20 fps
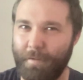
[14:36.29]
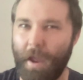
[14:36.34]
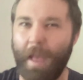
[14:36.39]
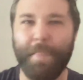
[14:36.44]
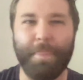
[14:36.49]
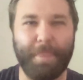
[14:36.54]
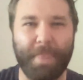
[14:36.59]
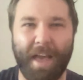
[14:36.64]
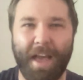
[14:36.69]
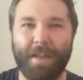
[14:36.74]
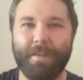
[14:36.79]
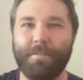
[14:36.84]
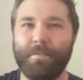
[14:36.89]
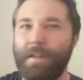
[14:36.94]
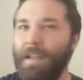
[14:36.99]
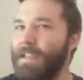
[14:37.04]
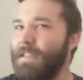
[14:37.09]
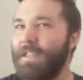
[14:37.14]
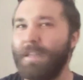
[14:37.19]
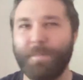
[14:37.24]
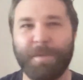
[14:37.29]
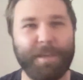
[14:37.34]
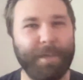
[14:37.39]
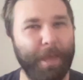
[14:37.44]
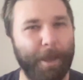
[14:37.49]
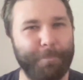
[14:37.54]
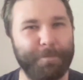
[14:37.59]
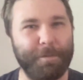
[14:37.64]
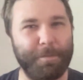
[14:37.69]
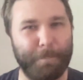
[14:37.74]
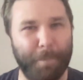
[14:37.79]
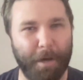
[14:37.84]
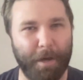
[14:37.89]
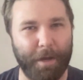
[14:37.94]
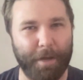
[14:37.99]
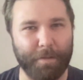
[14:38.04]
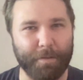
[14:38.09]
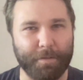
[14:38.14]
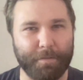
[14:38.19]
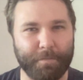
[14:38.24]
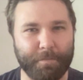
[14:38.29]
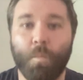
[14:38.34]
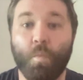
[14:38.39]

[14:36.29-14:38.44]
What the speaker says: and that needs to be kept in mind.